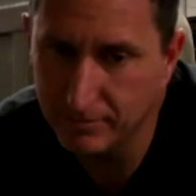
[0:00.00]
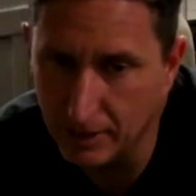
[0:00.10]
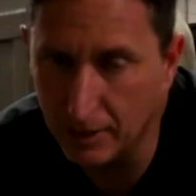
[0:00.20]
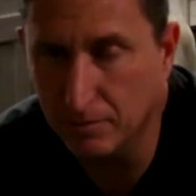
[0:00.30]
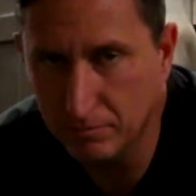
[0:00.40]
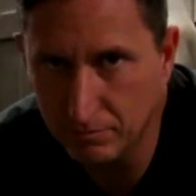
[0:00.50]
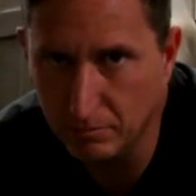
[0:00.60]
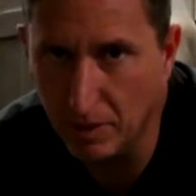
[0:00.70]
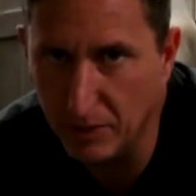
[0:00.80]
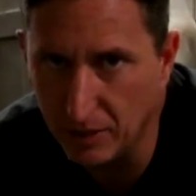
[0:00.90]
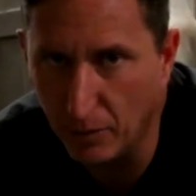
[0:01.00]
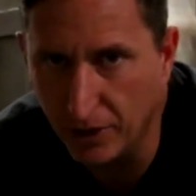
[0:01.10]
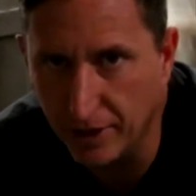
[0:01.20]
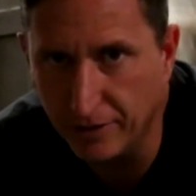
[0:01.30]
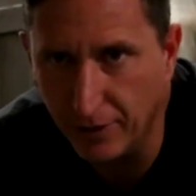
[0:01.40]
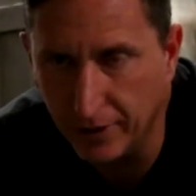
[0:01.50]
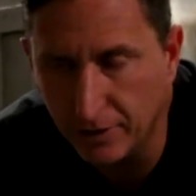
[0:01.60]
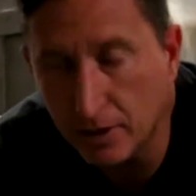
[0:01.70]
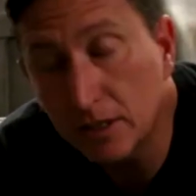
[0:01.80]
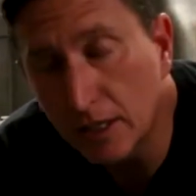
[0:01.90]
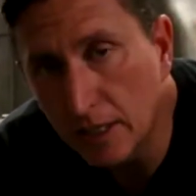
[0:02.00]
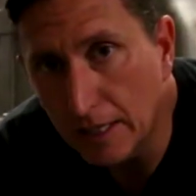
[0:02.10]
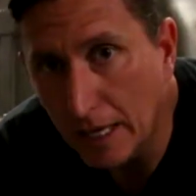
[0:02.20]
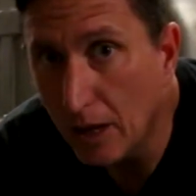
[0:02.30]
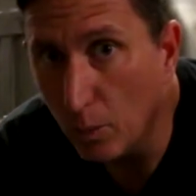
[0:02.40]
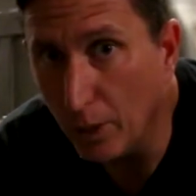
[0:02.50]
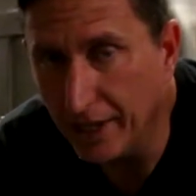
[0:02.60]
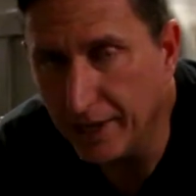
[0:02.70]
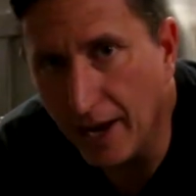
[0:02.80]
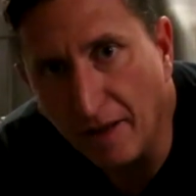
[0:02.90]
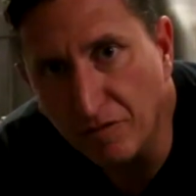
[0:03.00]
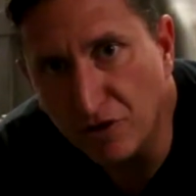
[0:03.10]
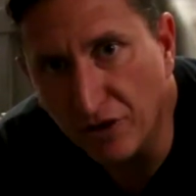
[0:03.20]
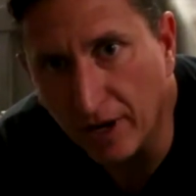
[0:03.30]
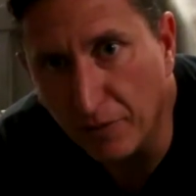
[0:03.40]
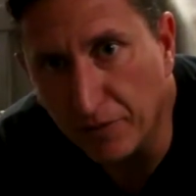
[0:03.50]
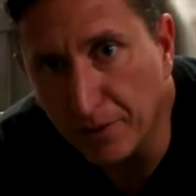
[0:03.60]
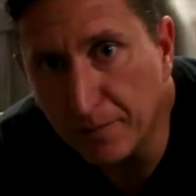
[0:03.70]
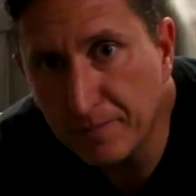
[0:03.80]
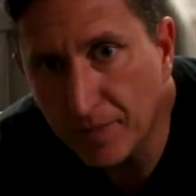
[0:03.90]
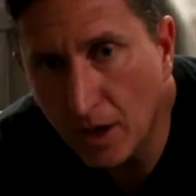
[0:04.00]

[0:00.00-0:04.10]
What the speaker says: Again, me being the marketing director, we needed to have the truck out there.